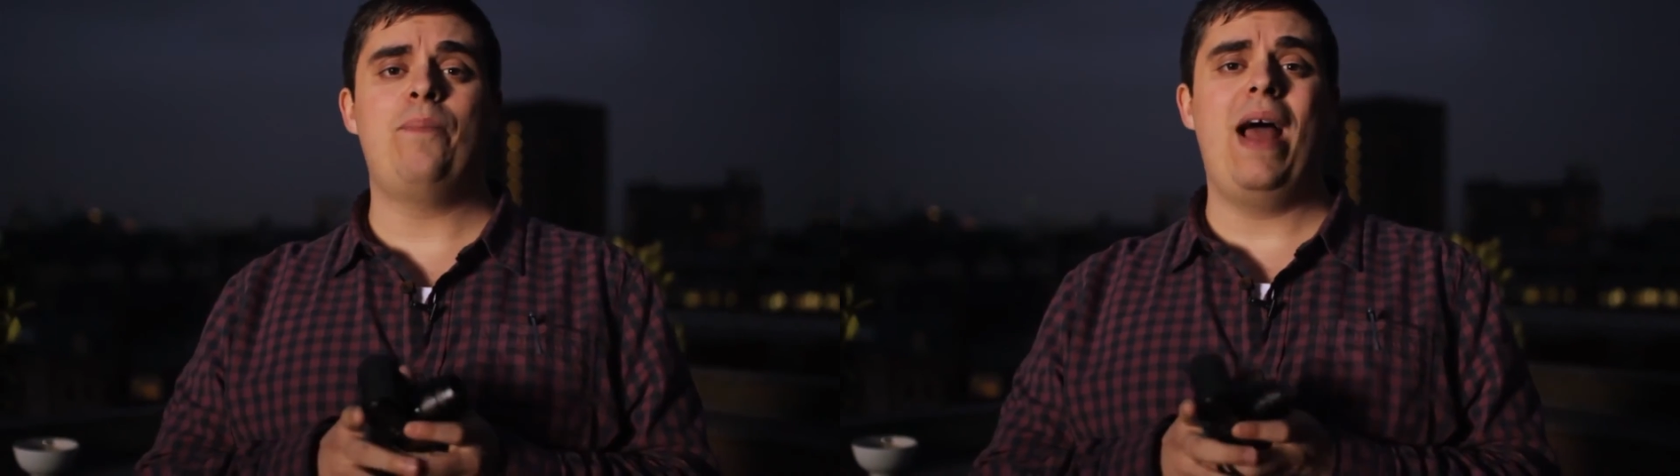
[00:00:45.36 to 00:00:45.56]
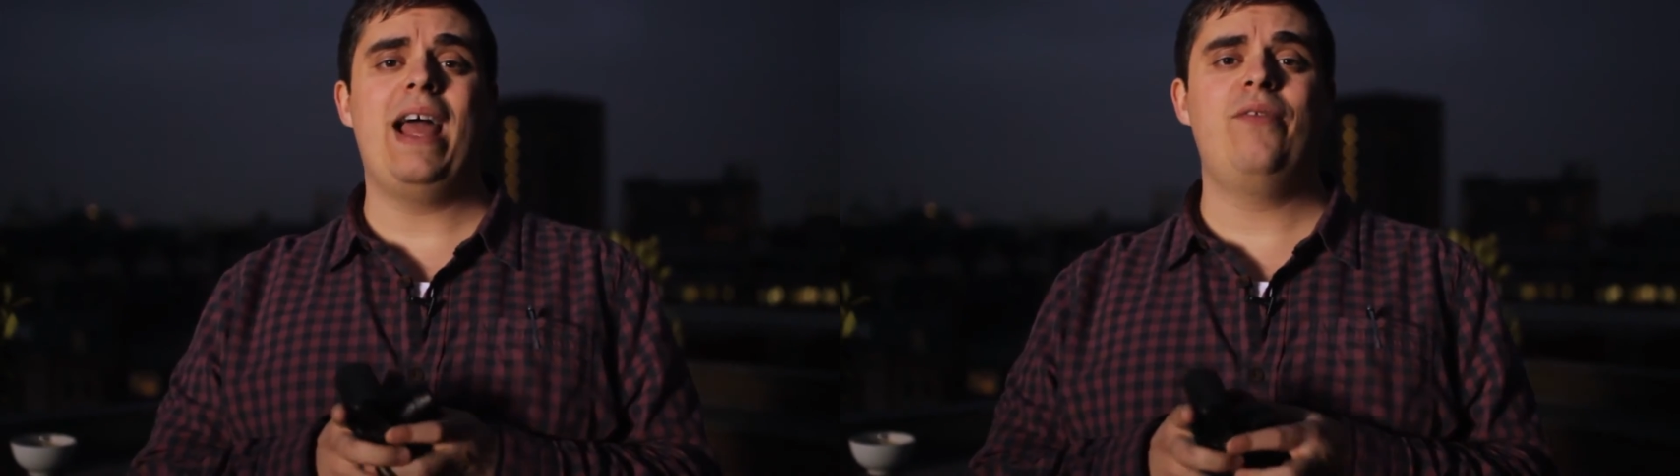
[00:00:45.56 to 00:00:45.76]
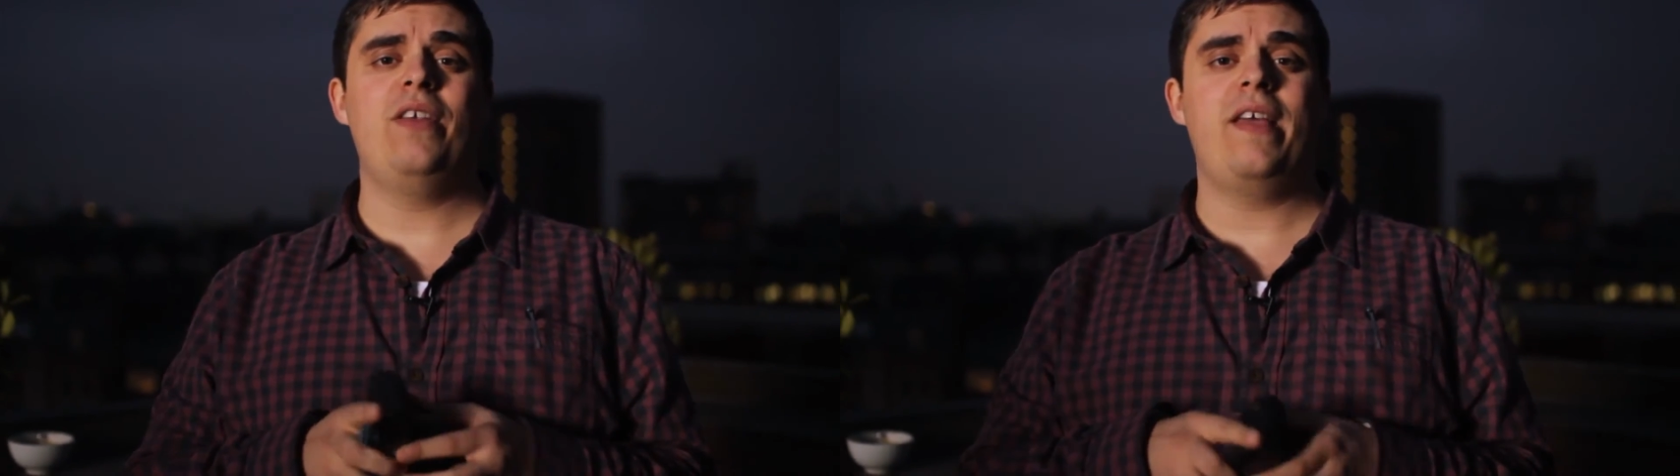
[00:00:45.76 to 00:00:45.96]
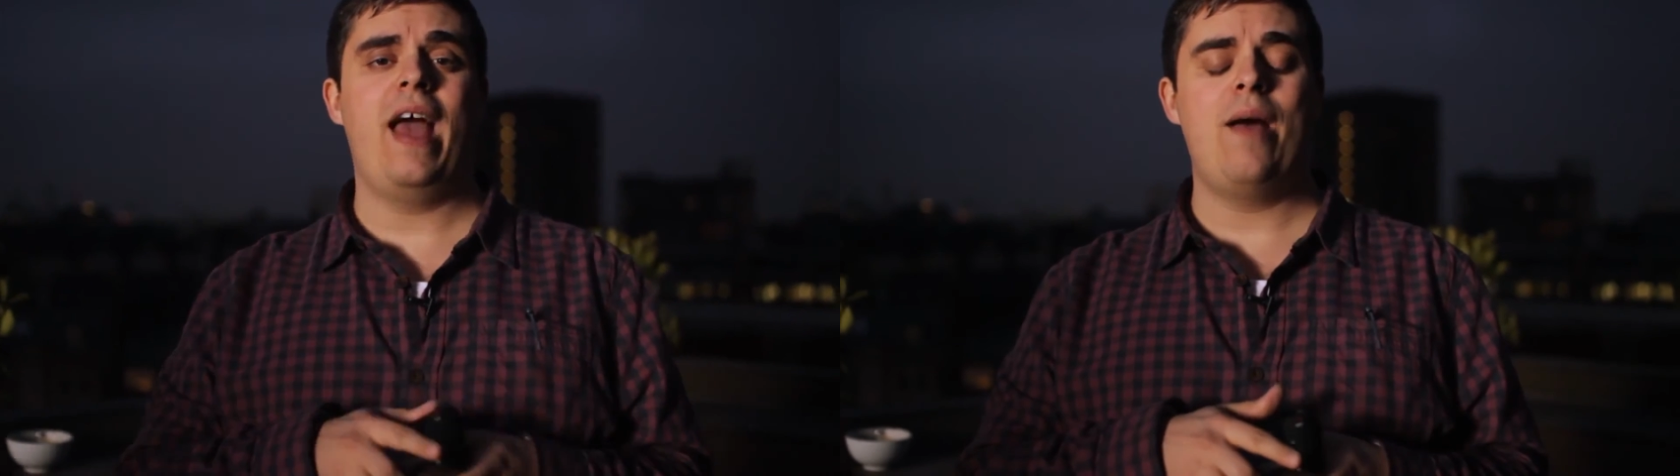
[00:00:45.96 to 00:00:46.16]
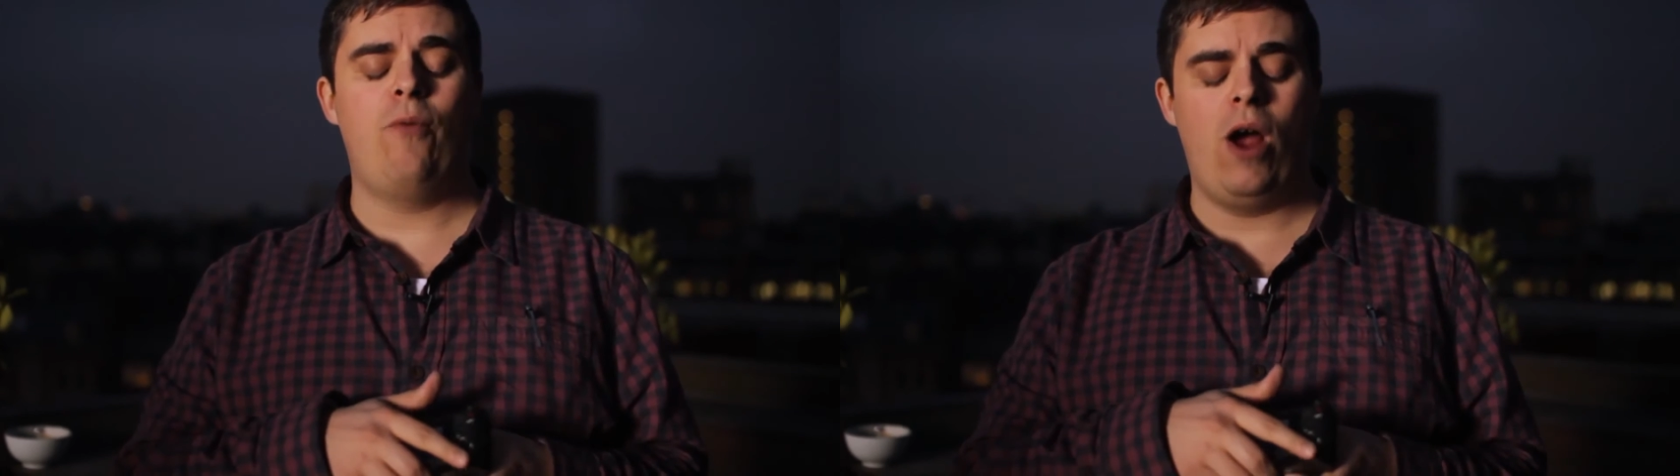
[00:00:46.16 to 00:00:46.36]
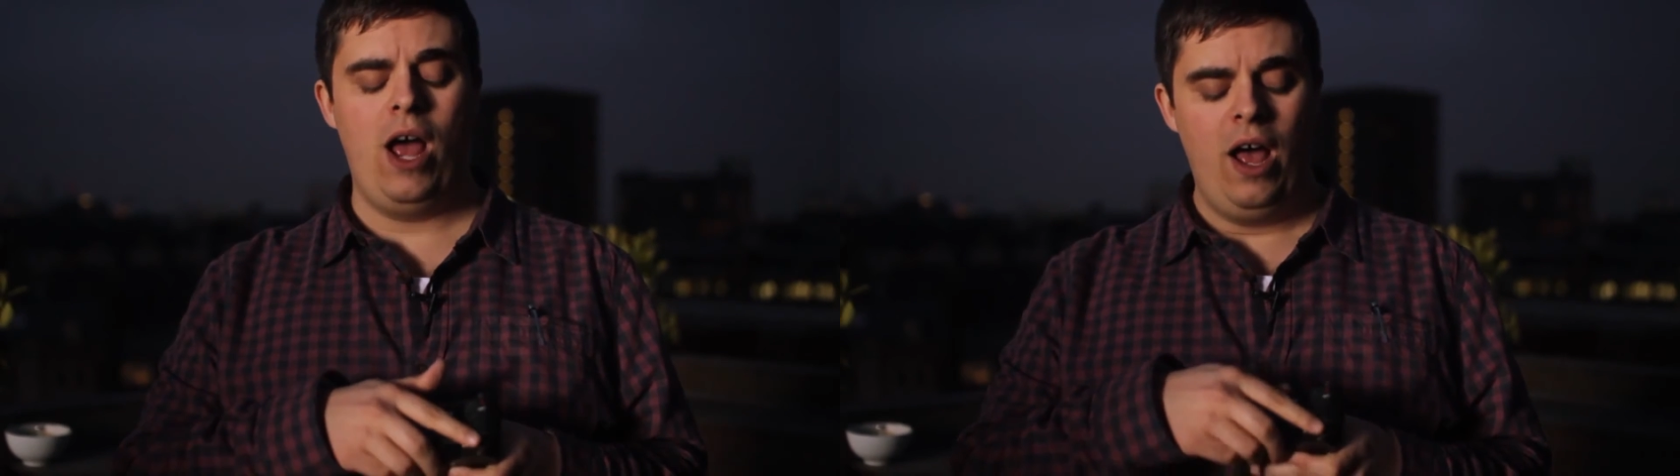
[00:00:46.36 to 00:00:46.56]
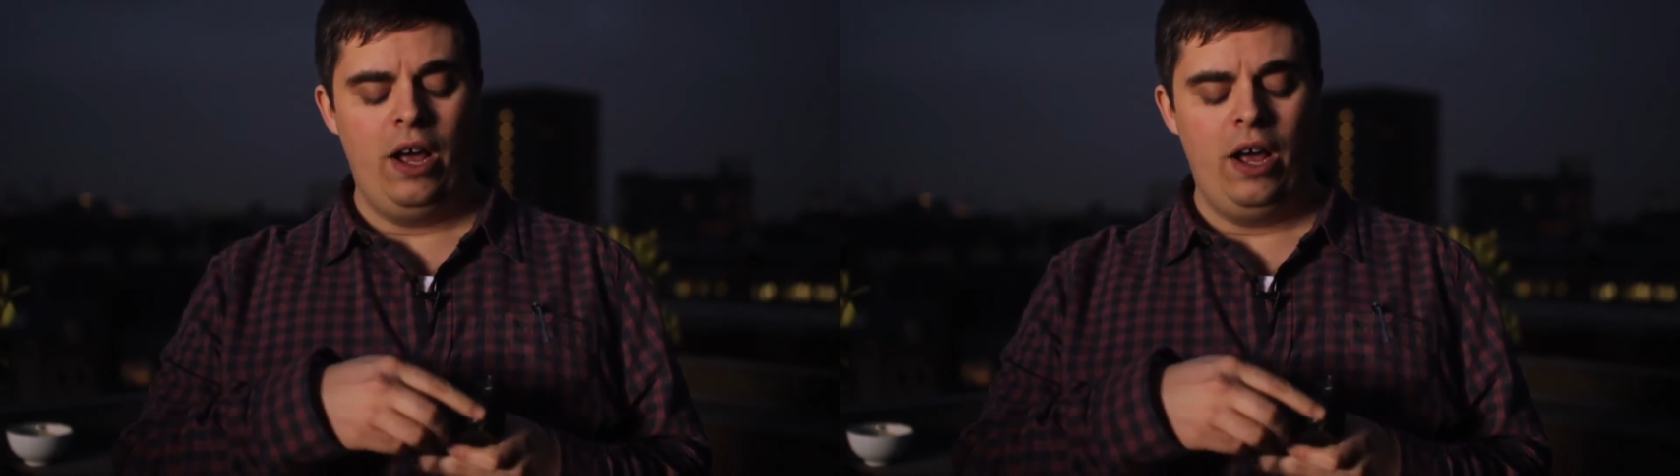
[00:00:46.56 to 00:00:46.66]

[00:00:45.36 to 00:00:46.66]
the back of this camera,